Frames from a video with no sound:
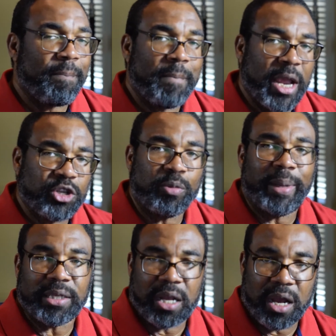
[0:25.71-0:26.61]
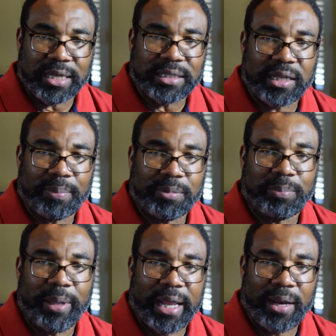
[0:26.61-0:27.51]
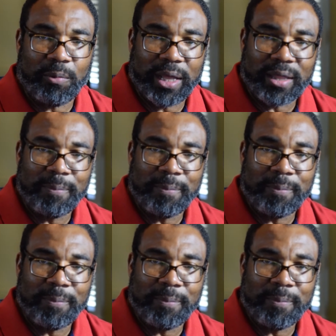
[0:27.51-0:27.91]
measurement concept to begin with.